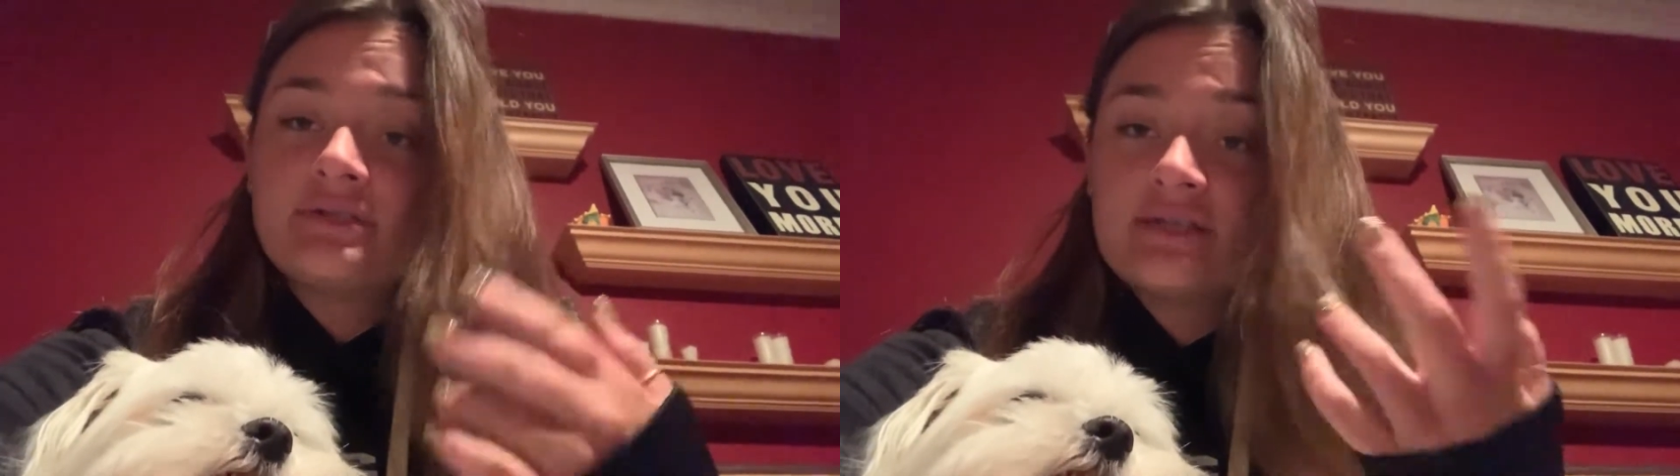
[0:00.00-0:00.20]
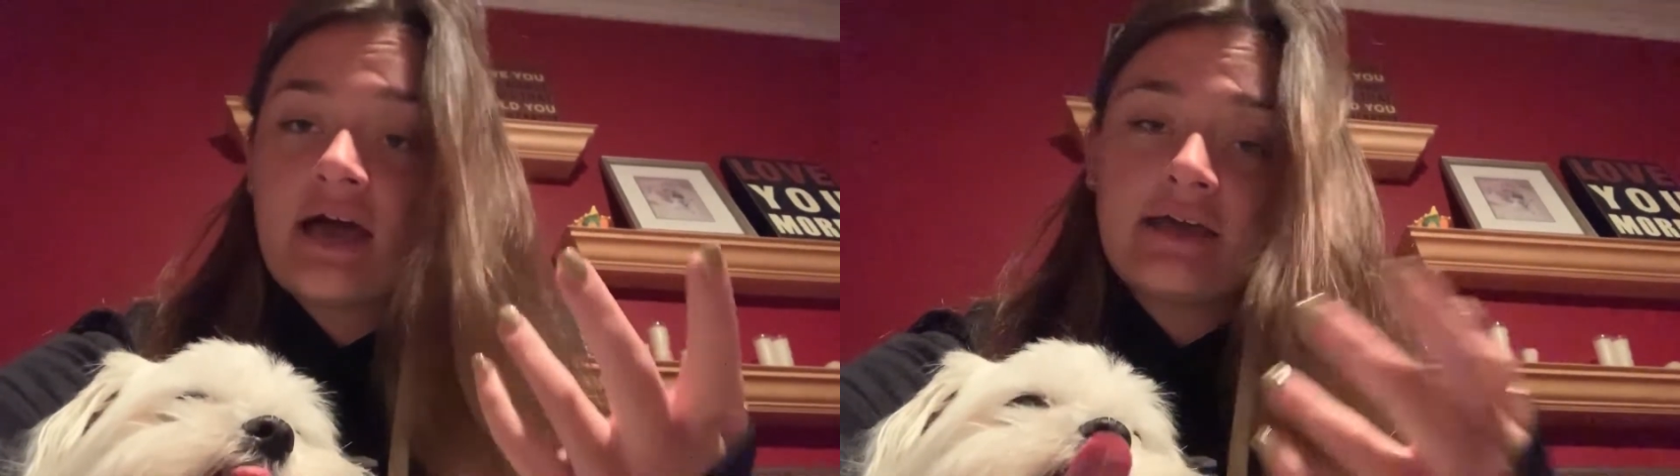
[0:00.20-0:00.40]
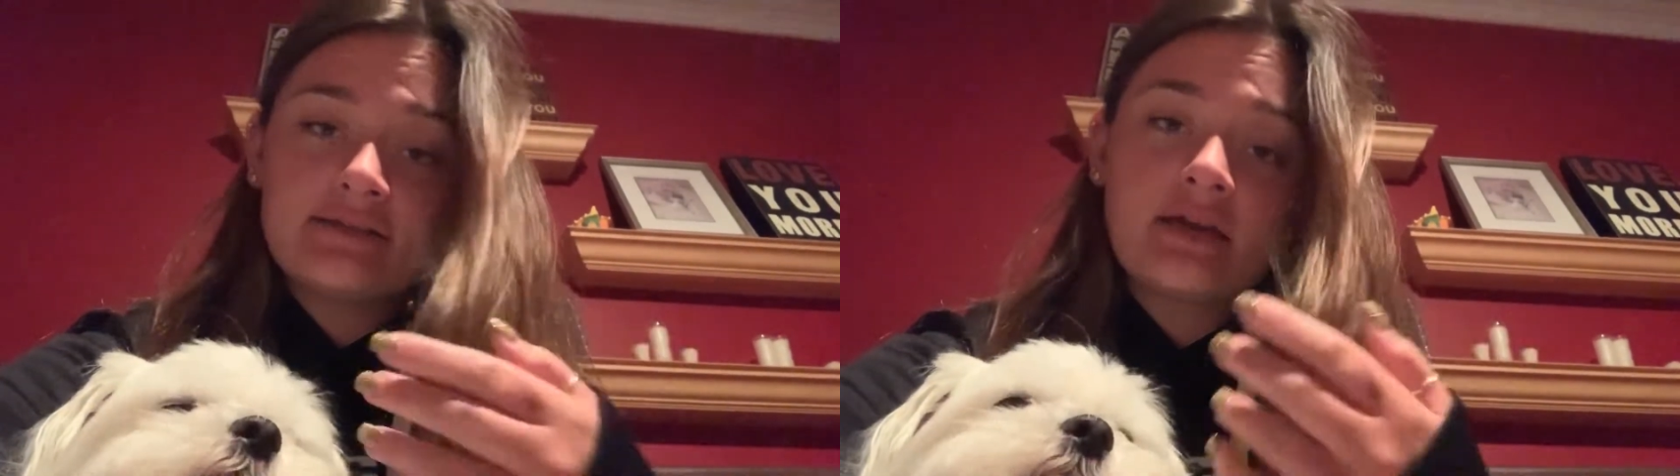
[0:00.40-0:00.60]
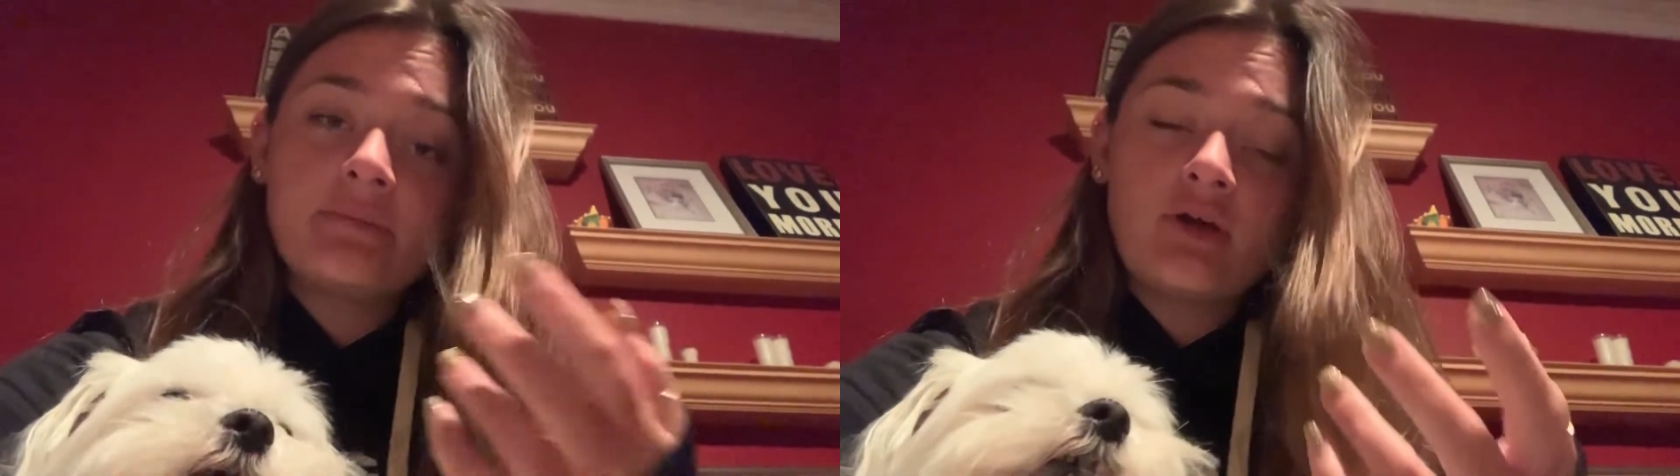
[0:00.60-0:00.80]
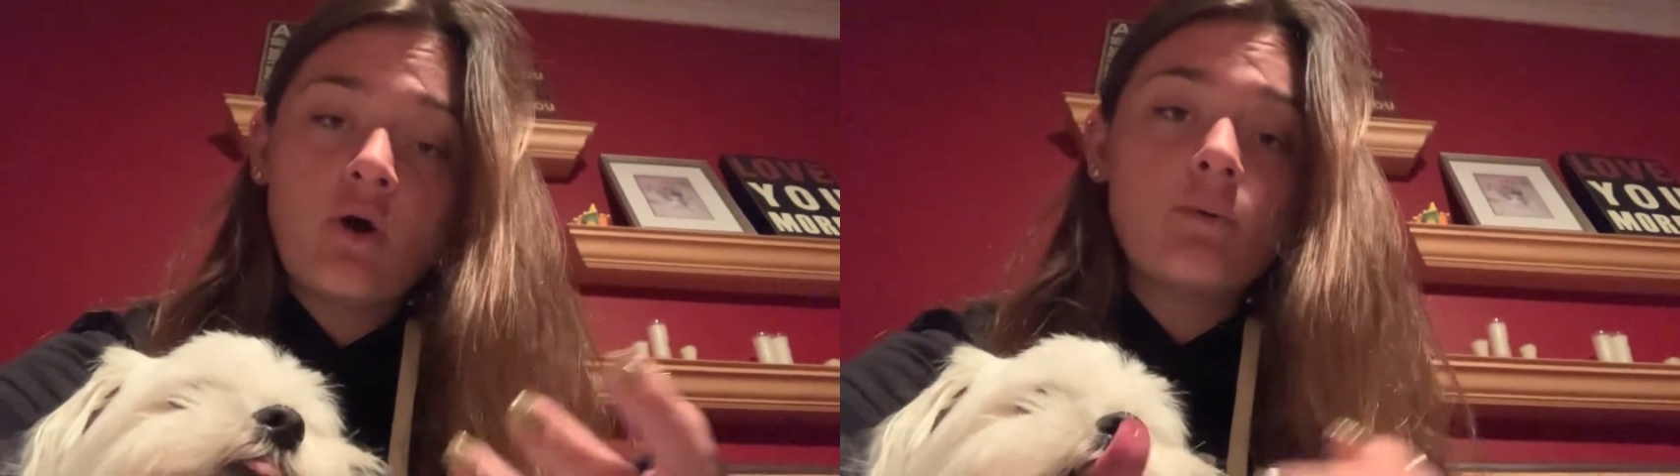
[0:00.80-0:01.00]
besides
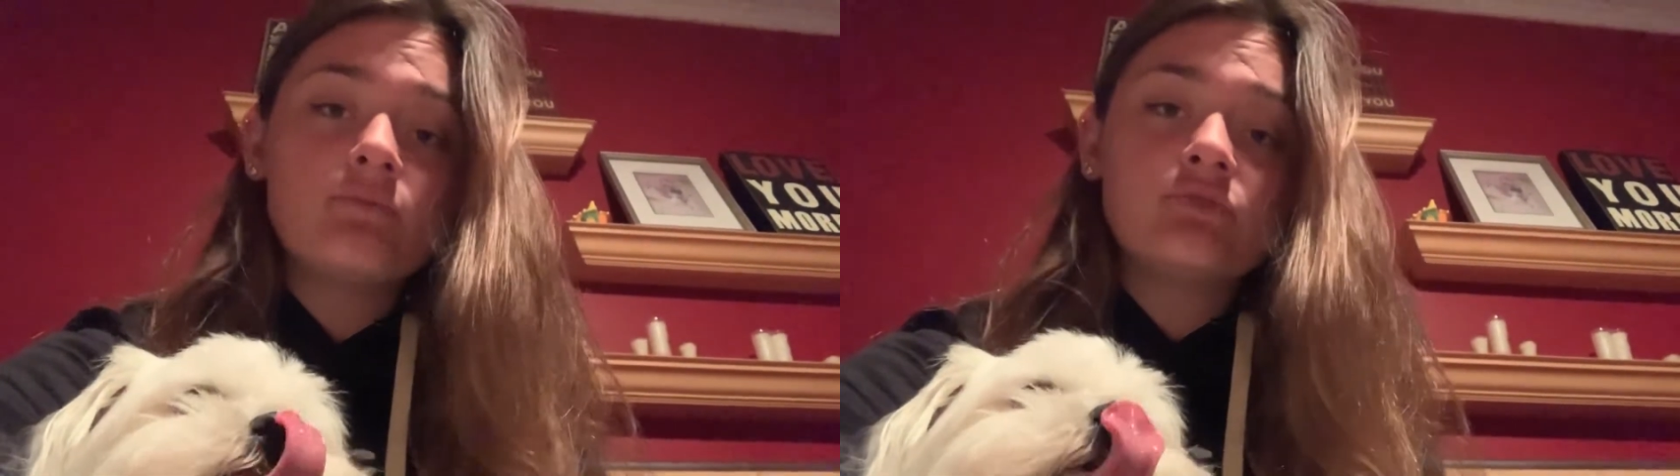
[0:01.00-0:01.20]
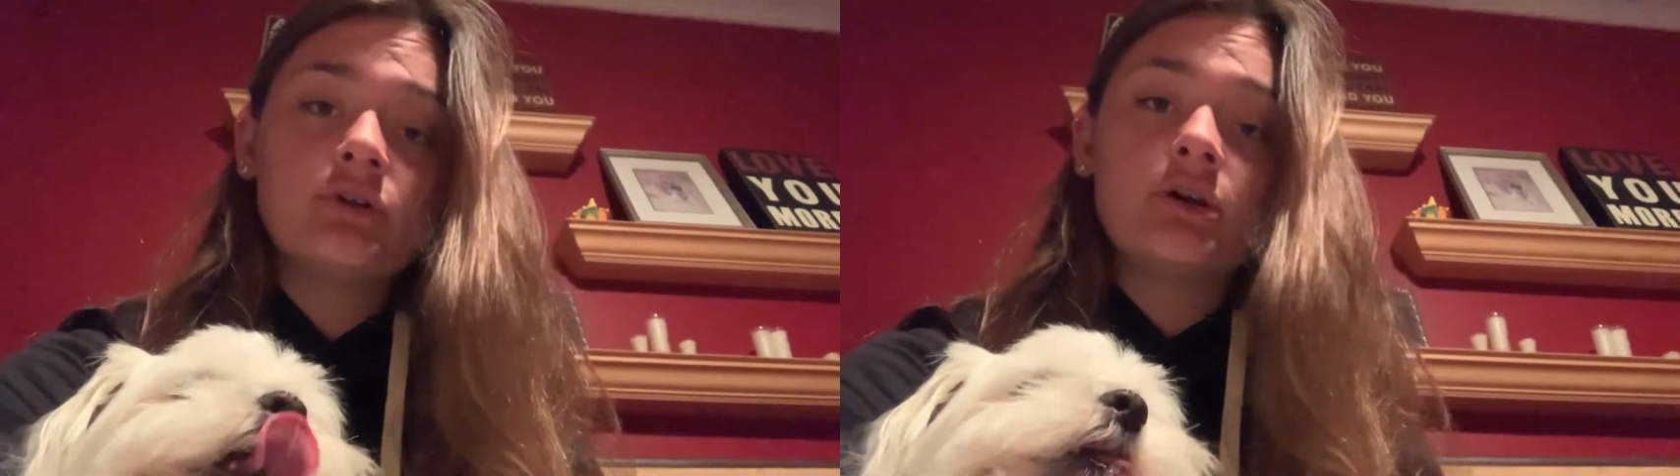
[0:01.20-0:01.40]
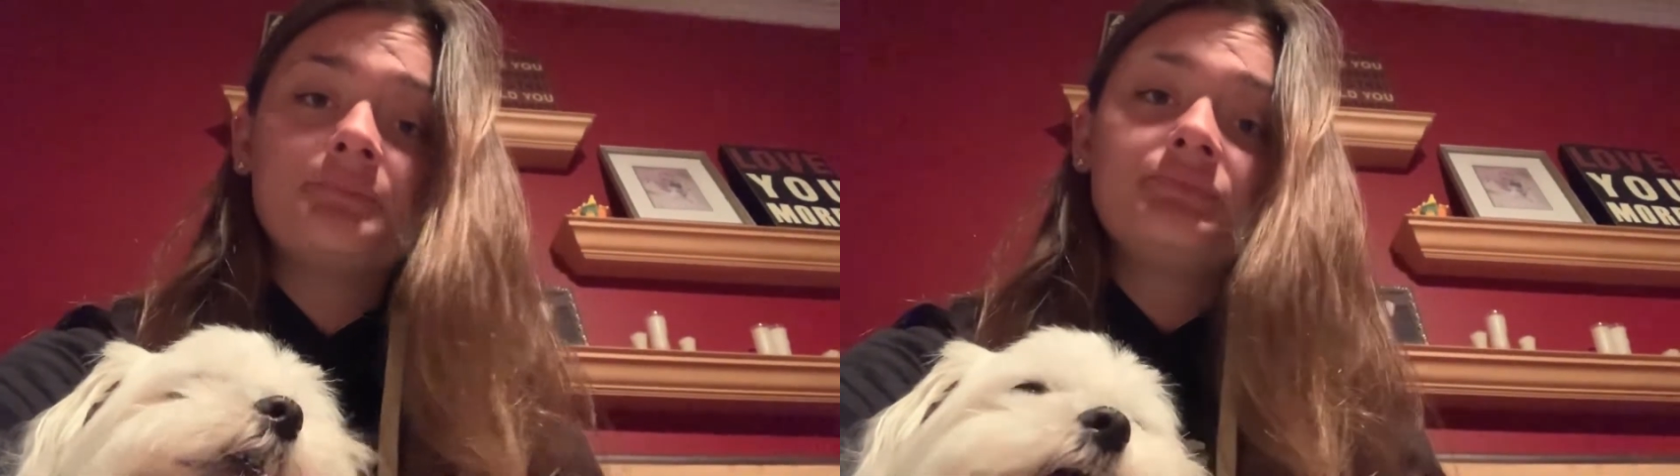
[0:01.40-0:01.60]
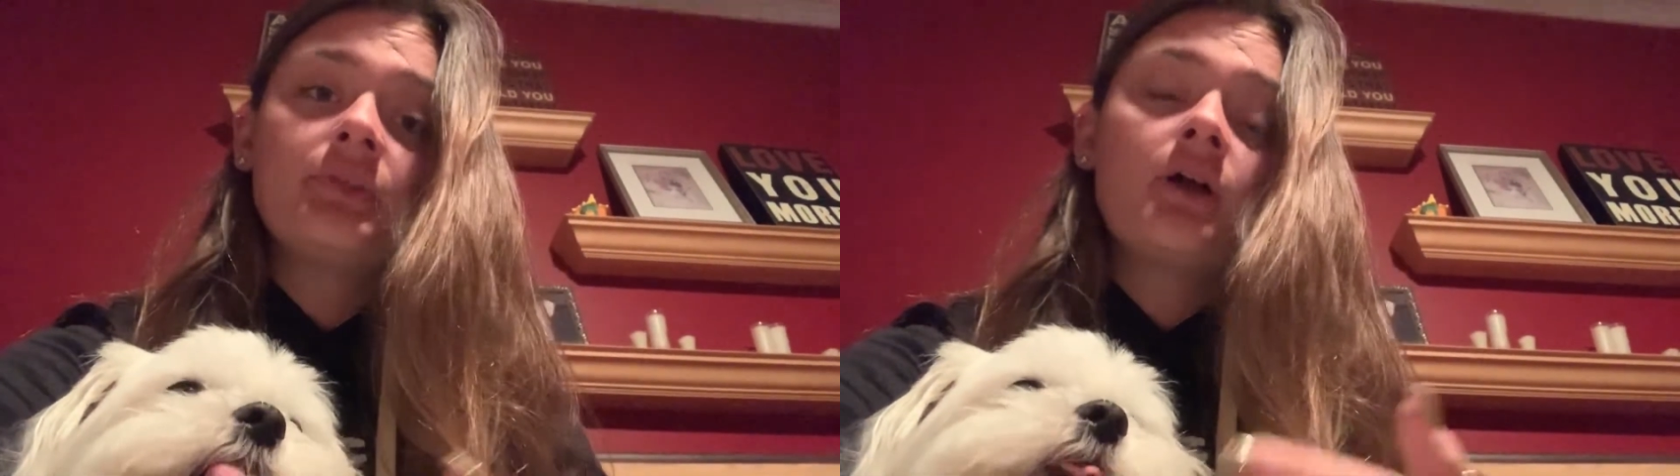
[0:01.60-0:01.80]
coming home for